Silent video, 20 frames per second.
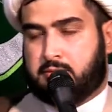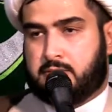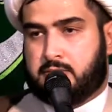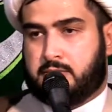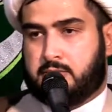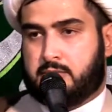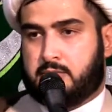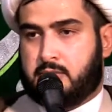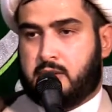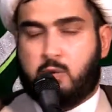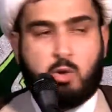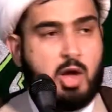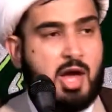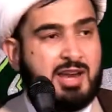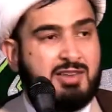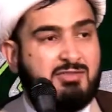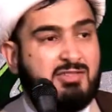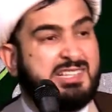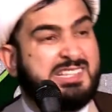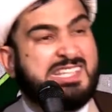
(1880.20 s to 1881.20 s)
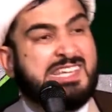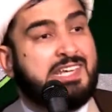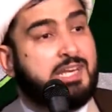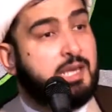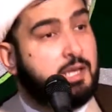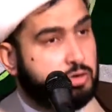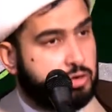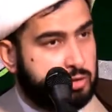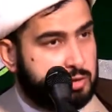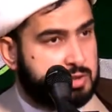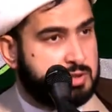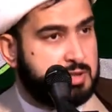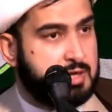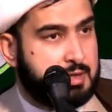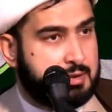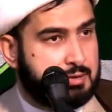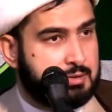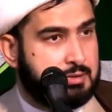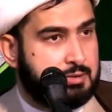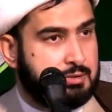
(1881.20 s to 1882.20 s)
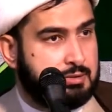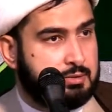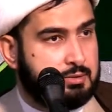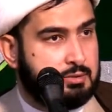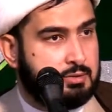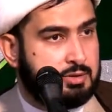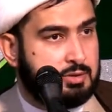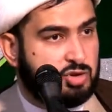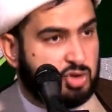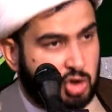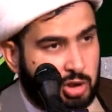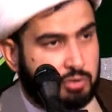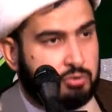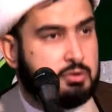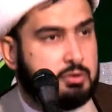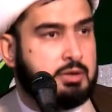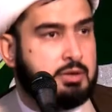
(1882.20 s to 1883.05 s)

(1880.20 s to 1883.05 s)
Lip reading: They were not even teenagers yet. Children.